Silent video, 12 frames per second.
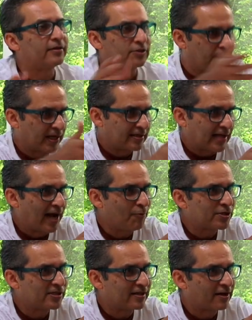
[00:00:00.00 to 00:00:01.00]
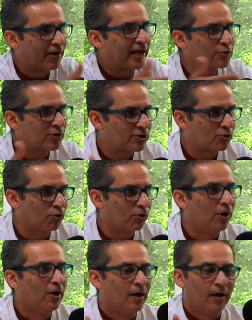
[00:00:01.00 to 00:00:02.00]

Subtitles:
So because I was in graduate school,